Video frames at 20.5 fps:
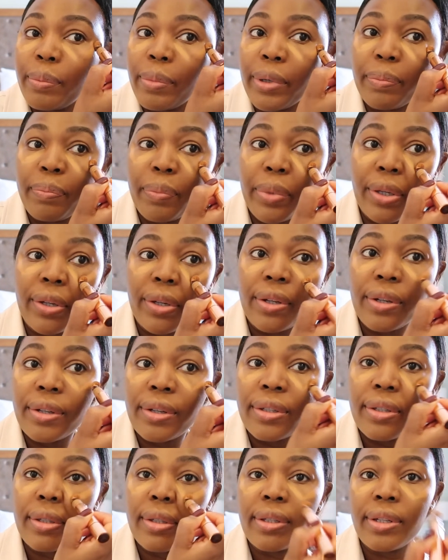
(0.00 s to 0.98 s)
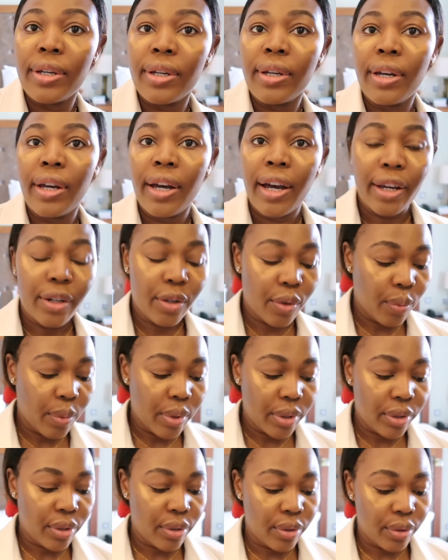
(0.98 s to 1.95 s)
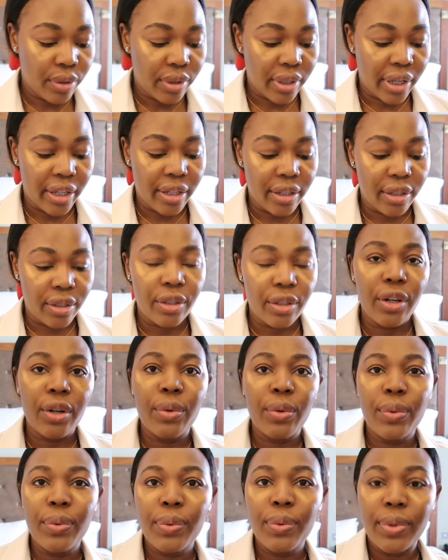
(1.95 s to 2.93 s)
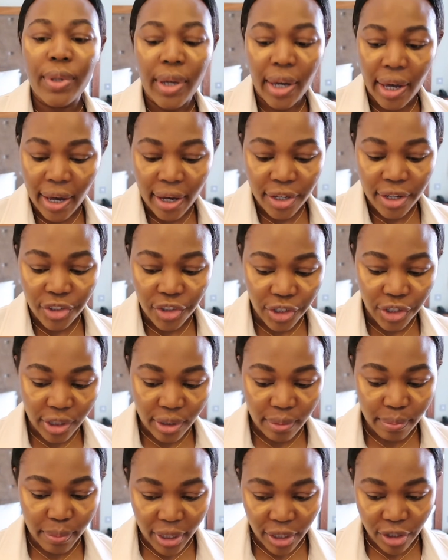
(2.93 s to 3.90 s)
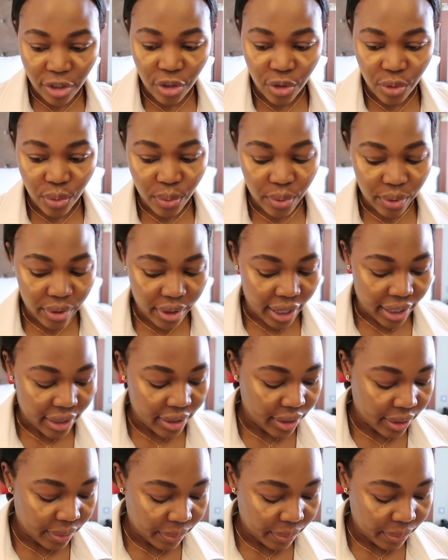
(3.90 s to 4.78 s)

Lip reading: but because I don't want to look like a ghost, I just make sure that